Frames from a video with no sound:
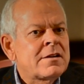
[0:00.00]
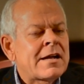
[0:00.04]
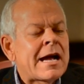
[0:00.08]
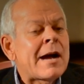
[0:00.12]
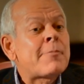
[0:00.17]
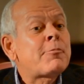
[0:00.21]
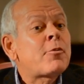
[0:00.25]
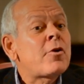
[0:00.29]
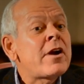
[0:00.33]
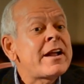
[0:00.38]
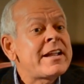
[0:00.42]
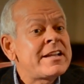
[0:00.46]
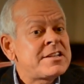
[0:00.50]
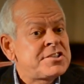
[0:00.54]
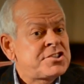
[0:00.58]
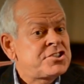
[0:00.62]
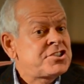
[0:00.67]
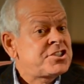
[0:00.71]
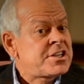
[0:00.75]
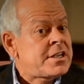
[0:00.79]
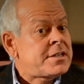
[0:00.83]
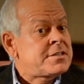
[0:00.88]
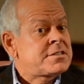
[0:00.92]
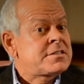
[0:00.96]
I pray it's
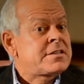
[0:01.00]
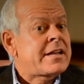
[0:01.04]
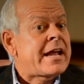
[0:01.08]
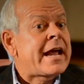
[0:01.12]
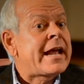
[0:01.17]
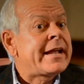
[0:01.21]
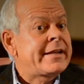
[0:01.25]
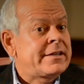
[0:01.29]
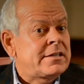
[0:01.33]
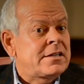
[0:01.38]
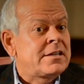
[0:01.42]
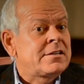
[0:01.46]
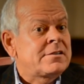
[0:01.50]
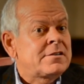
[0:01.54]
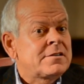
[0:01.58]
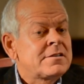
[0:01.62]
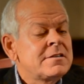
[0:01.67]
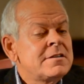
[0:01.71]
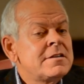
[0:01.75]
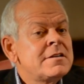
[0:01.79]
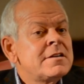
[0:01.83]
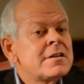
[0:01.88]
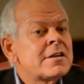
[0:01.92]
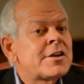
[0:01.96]
just 800
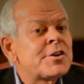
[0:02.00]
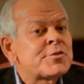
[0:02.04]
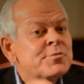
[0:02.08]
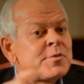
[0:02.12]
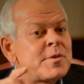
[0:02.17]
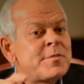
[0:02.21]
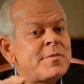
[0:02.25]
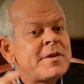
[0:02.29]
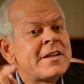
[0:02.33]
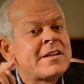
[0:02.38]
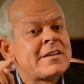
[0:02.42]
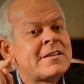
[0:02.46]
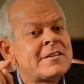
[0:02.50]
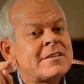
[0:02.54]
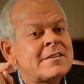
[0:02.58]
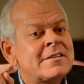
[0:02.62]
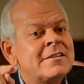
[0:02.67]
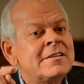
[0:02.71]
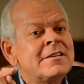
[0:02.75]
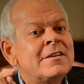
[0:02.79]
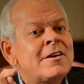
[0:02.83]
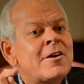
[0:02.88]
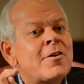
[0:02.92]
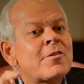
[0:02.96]
because we've been
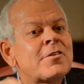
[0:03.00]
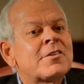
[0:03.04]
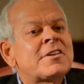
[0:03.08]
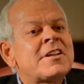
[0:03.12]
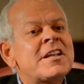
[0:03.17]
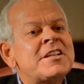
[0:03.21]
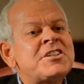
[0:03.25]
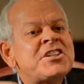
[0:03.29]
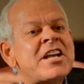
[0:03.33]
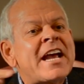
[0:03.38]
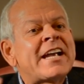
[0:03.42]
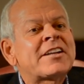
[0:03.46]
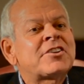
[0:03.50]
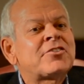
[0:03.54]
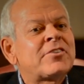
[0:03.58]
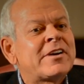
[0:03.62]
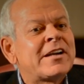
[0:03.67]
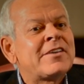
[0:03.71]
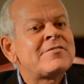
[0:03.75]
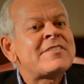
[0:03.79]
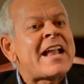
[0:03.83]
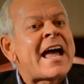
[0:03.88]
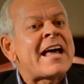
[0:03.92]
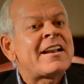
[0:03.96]
on a trajectory
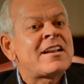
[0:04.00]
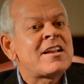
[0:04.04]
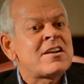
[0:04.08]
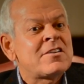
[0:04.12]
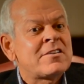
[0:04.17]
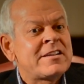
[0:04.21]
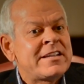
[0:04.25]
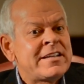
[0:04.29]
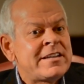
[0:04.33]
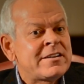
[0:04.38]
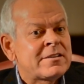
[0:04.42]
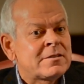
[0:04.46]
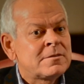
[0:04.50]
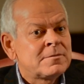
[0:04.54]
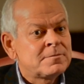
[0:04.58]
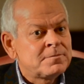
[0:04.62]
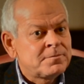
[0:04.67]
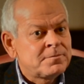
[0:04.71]
of 900 a year.